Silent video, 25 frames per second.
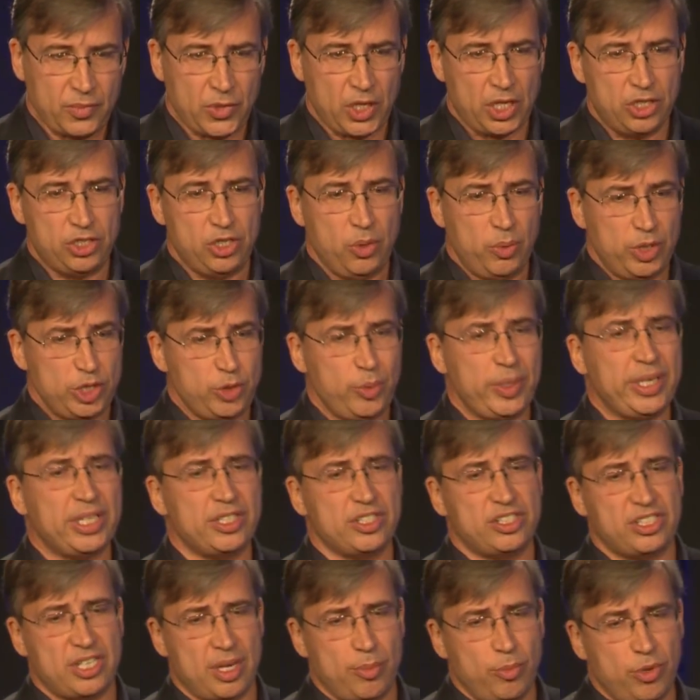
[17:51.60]
So once we can
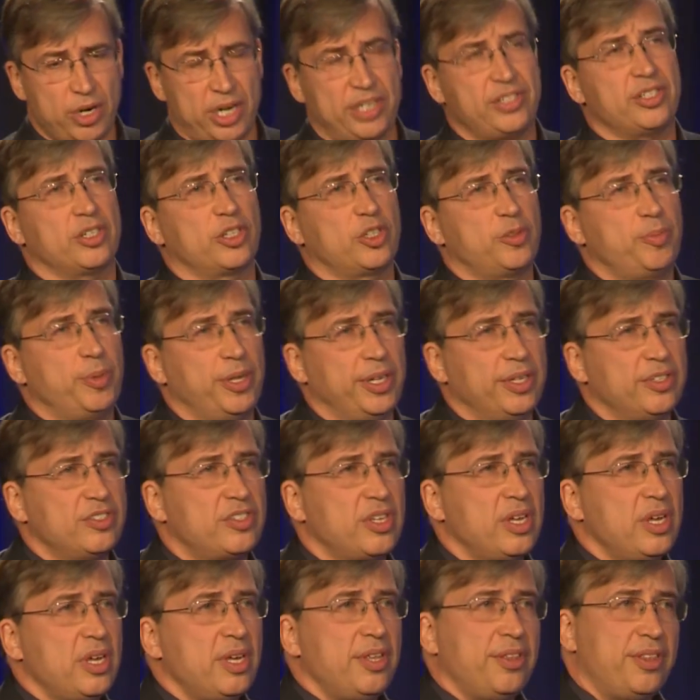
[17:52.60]
summarize their experience,
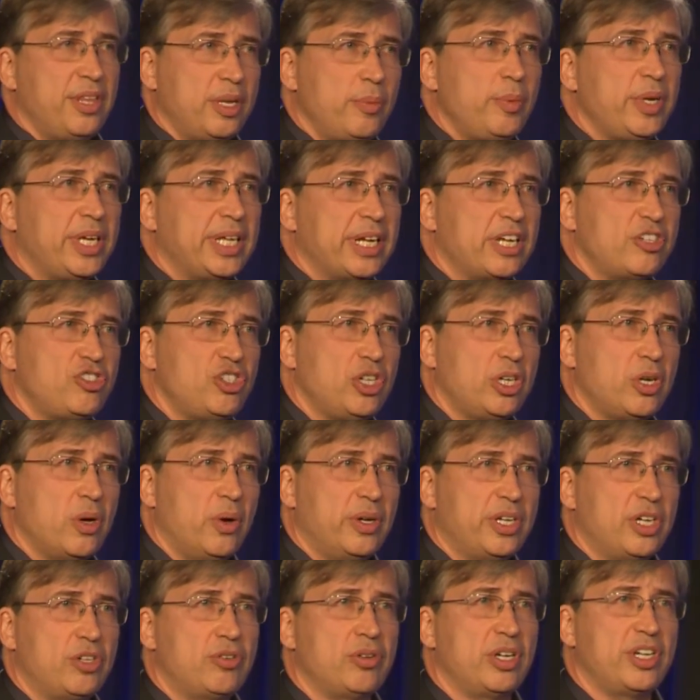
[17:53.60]
then we can actually go
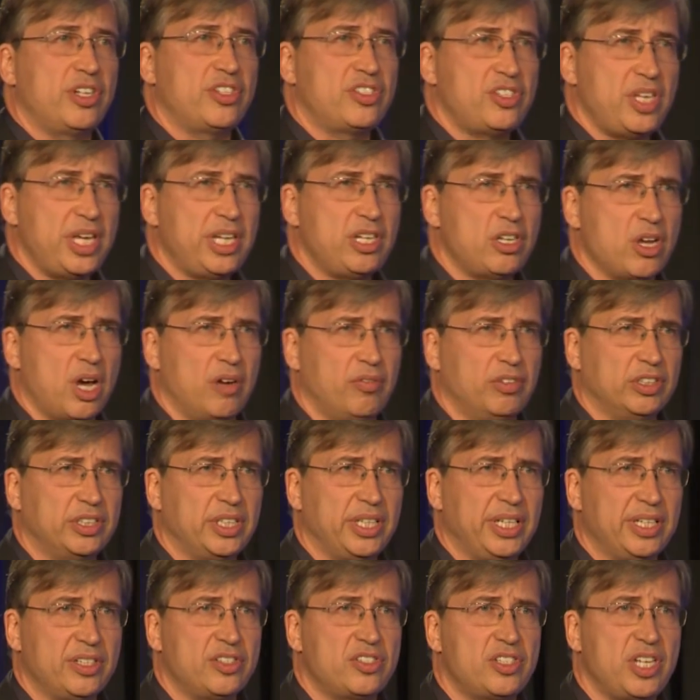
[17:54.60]
out and try to seek
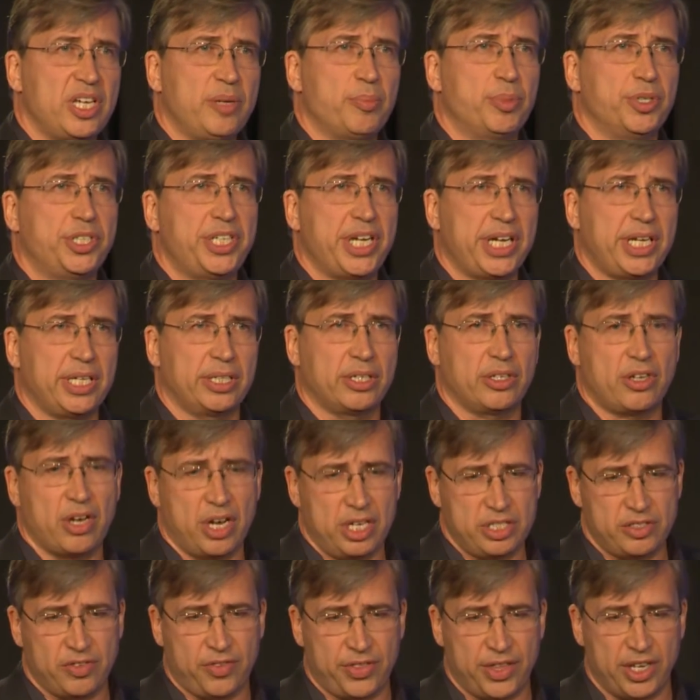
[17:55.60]
novelty and seek particular
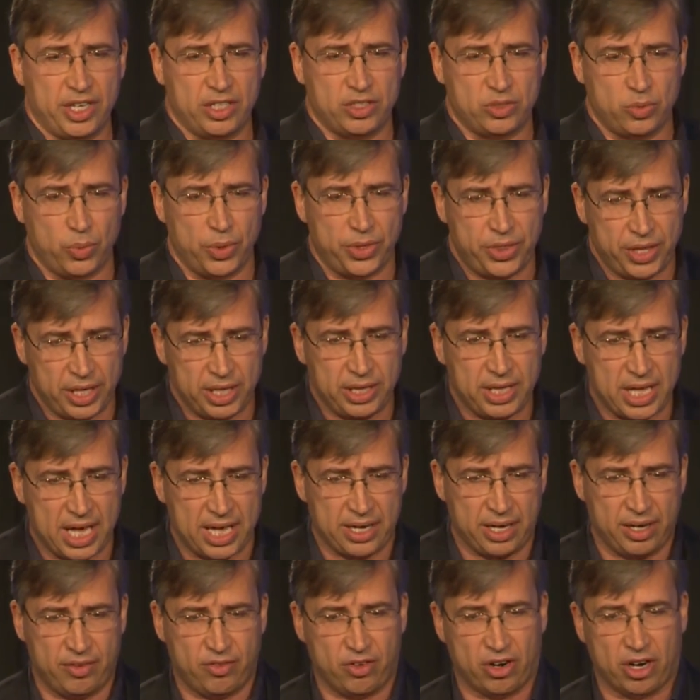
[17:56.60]
kinds of things within
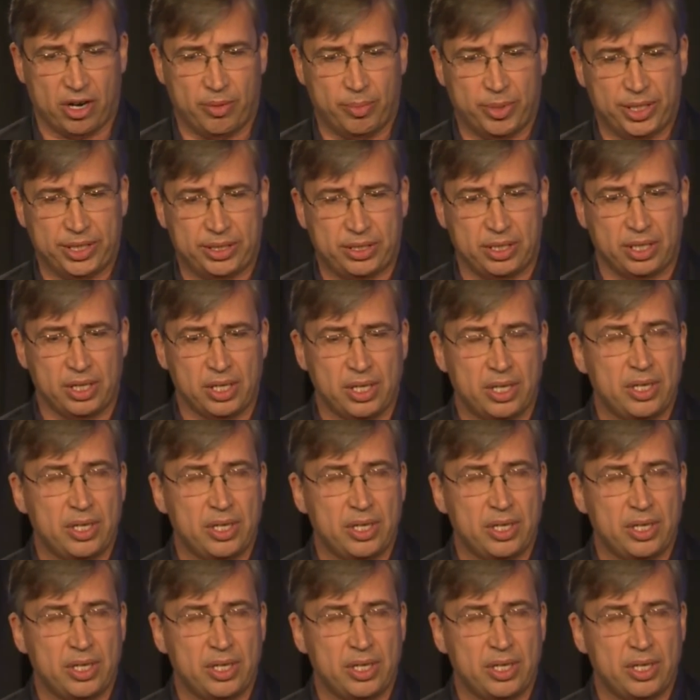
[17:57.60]
that environment.